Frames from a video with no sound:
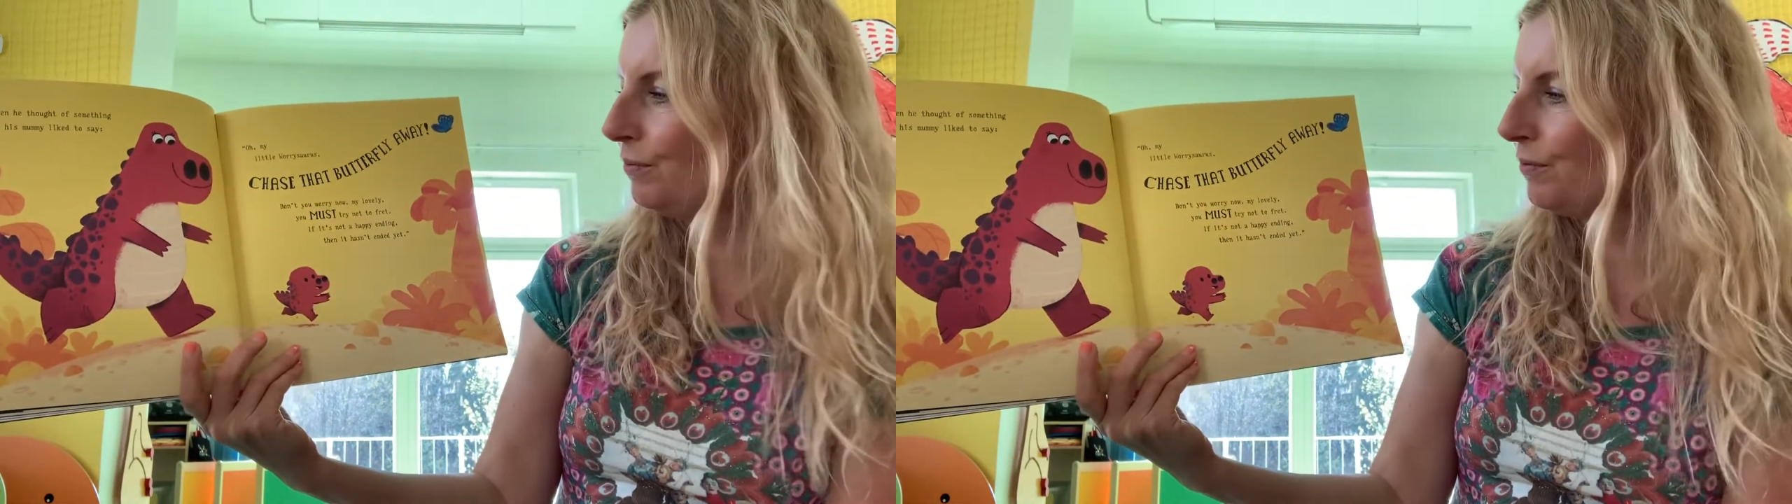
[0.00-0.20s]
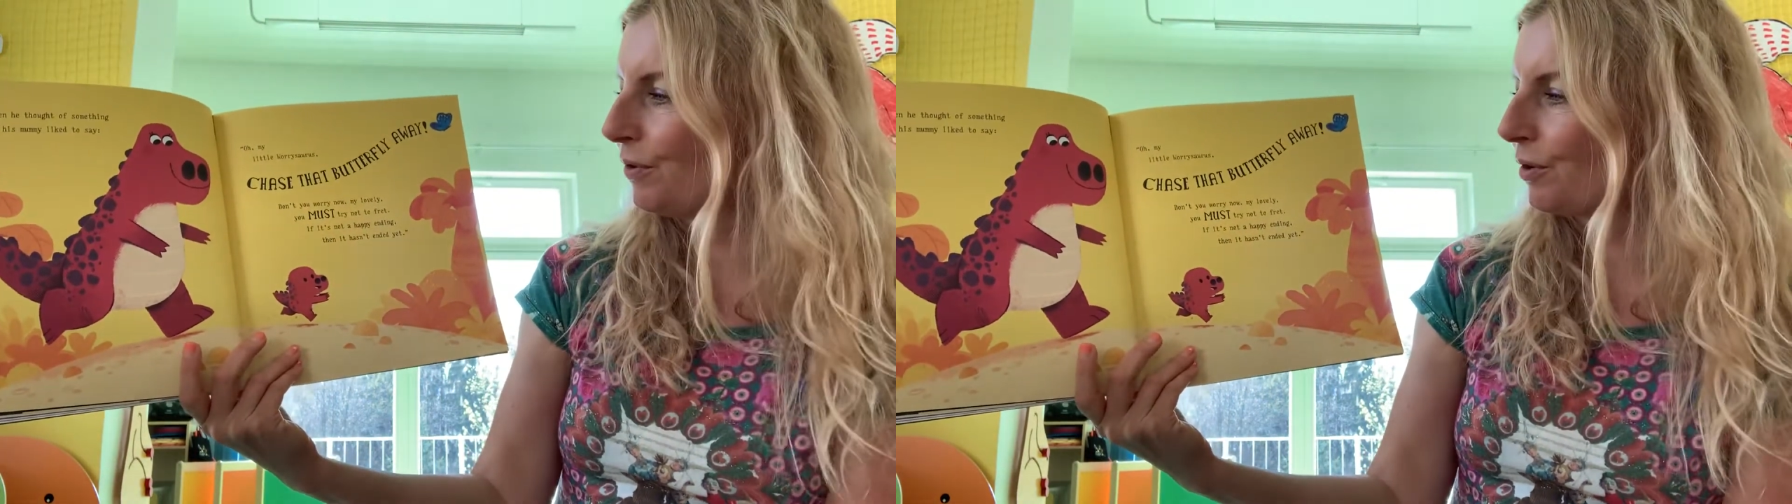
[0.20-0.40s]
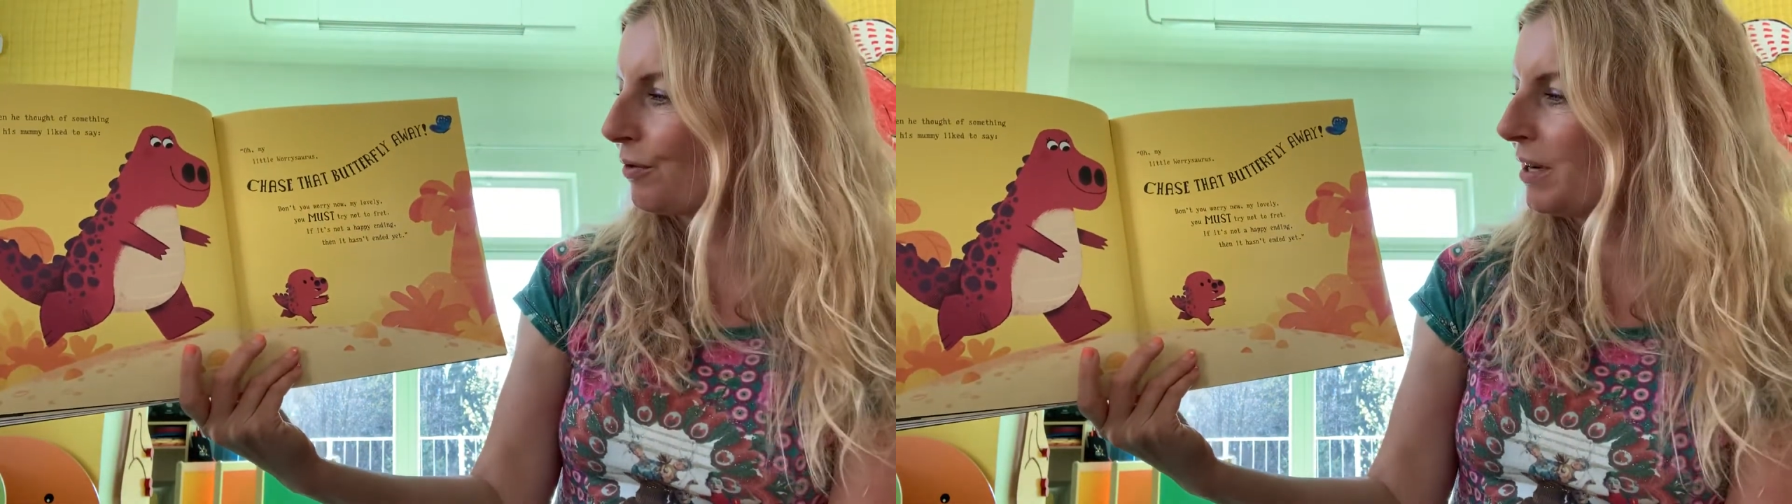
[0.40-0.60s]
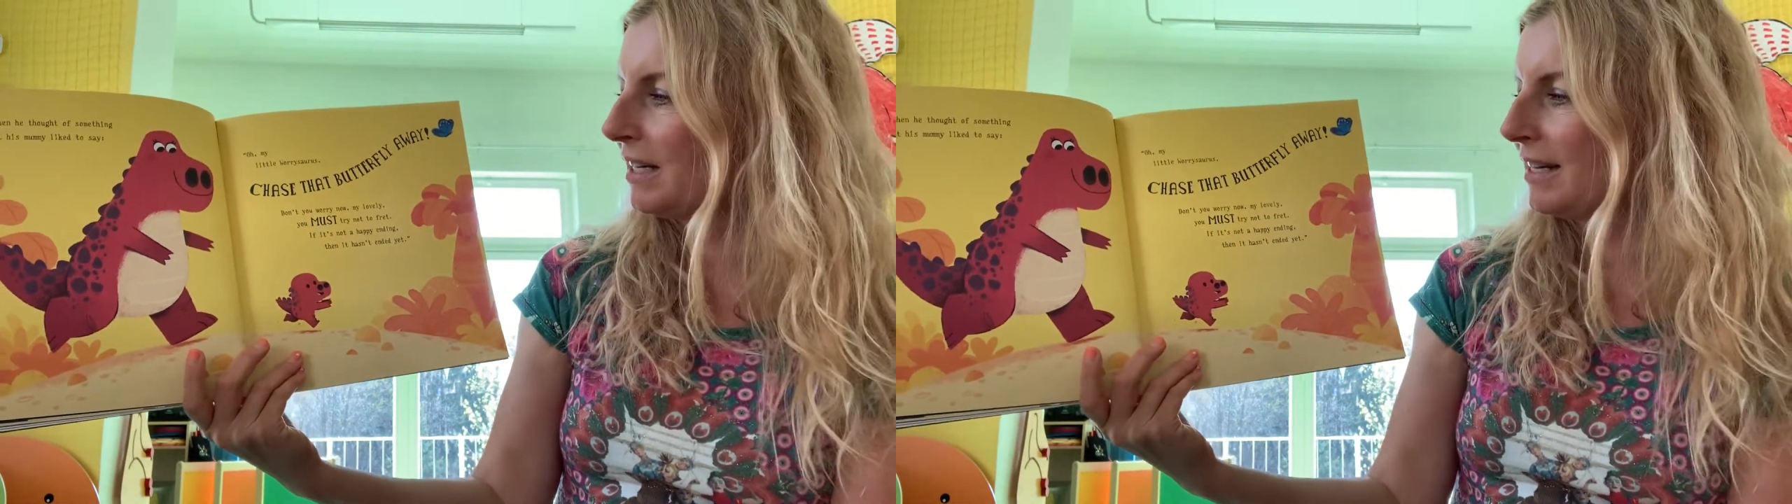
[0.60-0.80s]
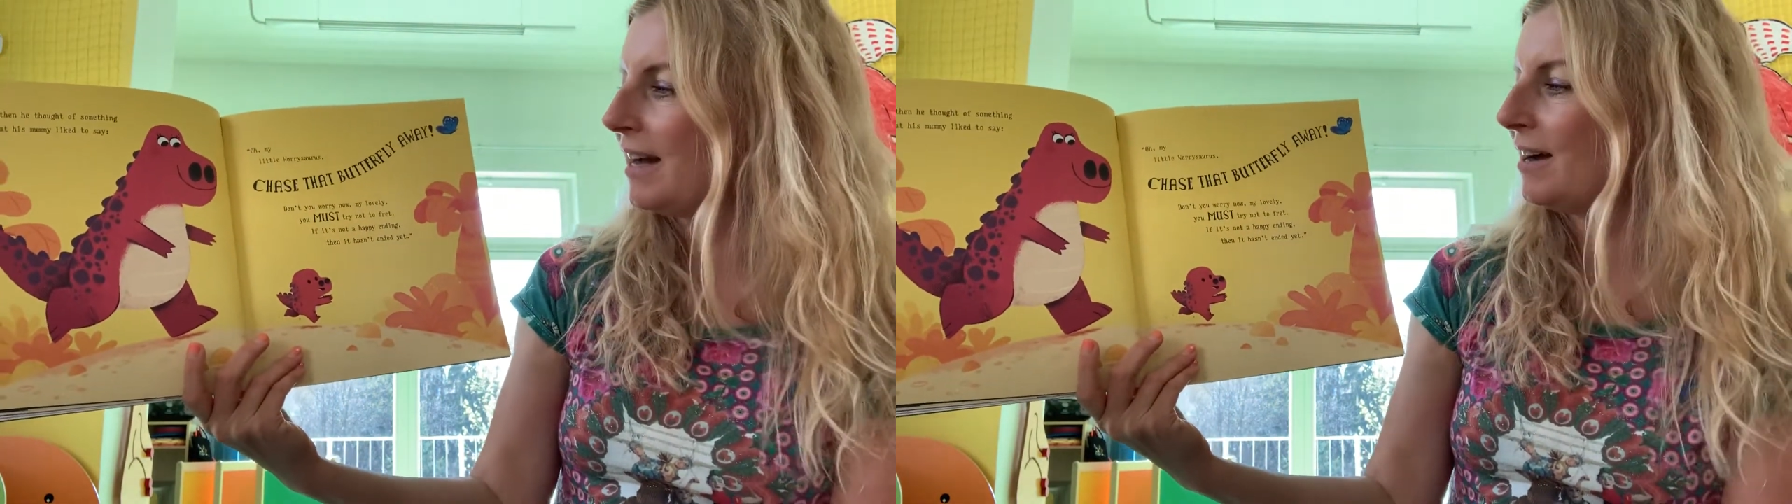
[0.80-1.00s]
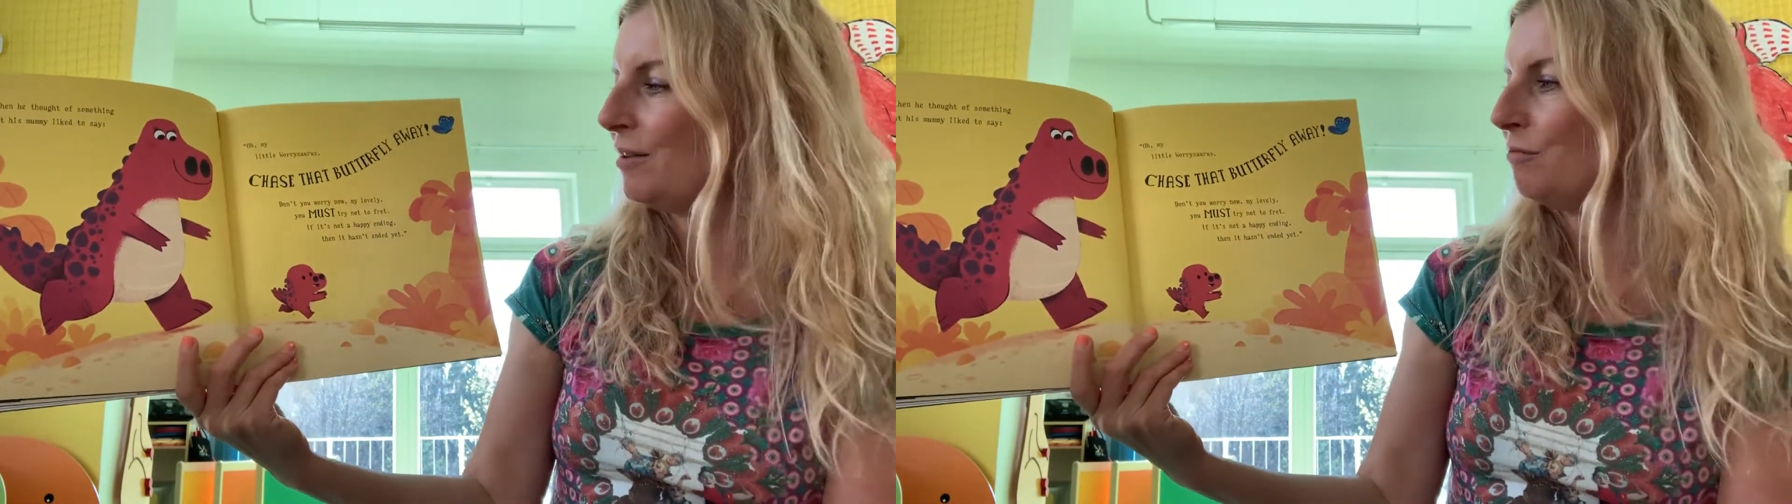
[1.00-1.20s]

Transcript: worry now,